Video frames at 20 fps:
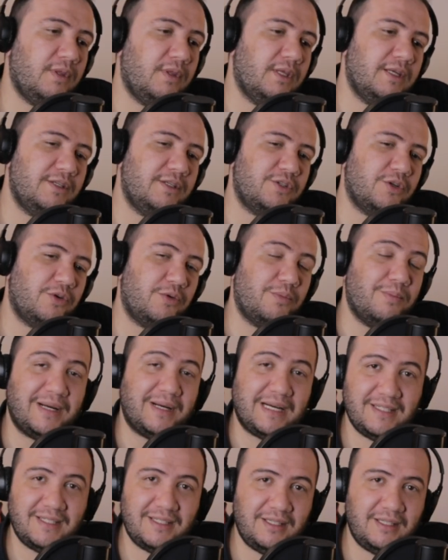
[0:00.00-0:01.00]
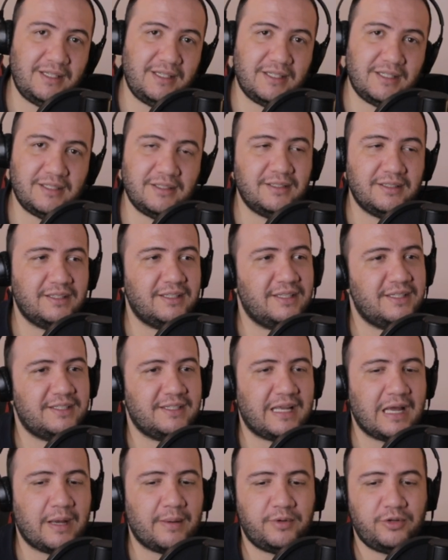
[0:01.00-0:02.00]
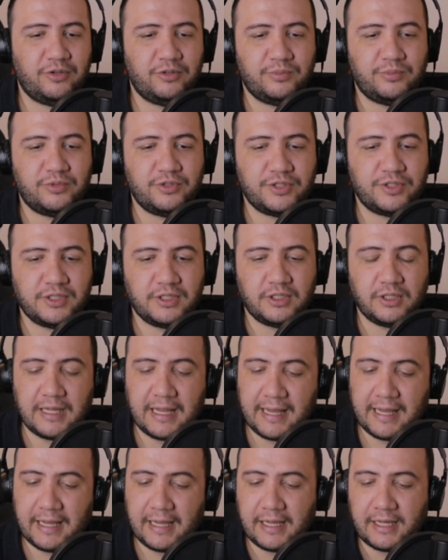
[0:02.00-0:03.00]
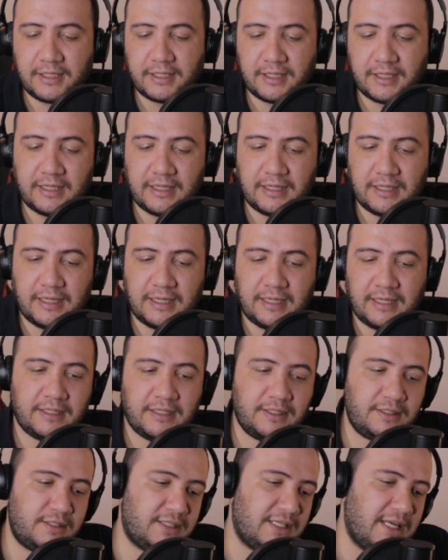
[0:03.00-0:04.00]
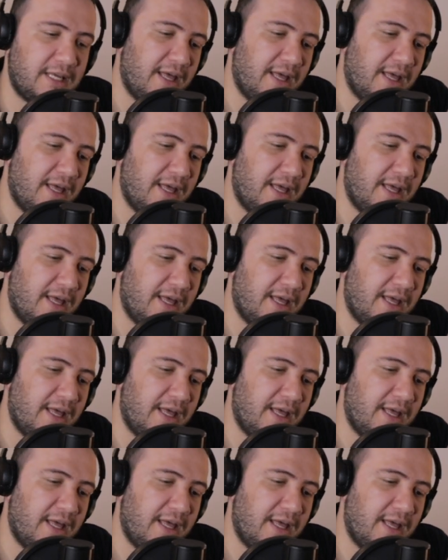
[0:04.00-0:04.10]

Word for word: so brasilia is the capital of brazil and it is